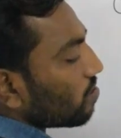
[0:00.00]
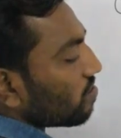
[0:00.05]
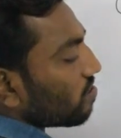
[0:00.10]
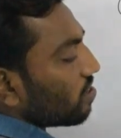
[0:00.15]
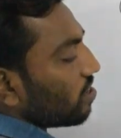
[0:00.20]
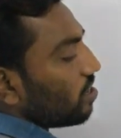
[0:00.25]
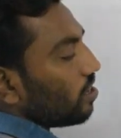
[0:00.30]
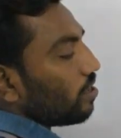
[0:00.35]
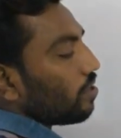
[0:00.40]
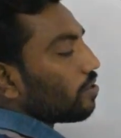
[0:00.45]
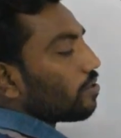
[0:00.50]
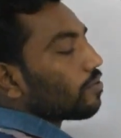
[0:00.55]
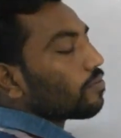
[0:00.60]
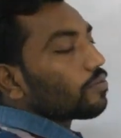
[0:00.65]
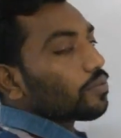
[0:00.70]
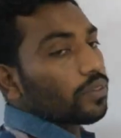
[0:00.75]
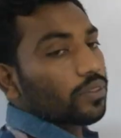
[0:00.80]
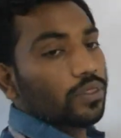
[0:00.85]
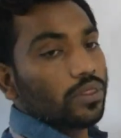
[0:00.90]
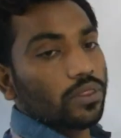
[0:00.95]
c.
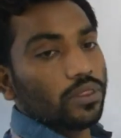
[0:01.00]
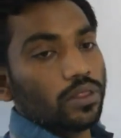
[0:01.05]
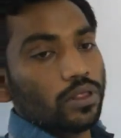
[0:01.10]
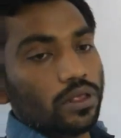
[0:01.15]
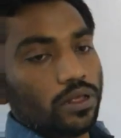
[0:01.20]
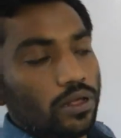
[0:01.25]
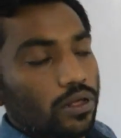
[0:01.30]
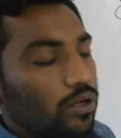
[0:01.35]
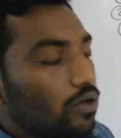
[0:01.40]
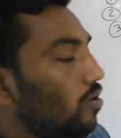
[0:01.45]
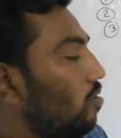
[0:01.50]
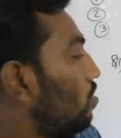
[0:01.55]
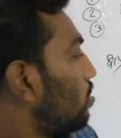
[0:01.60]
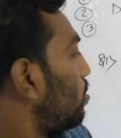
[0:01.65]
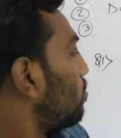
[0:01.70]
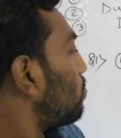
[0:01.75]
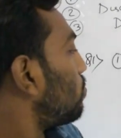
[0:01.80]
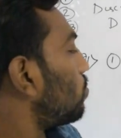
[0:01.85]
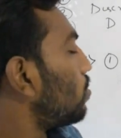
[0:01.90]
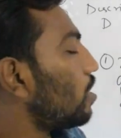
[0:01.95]

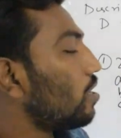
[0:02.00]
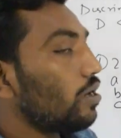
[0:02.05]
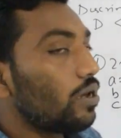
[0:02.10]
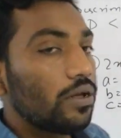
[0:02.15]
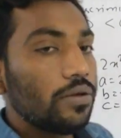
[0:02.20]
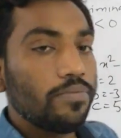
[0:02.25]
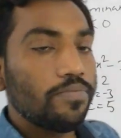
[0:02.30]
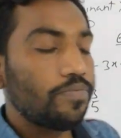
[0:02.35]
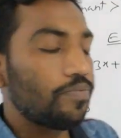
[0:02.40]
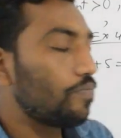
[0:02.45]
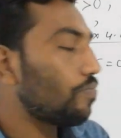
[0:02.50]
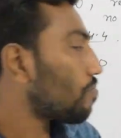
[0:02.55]
Okay student?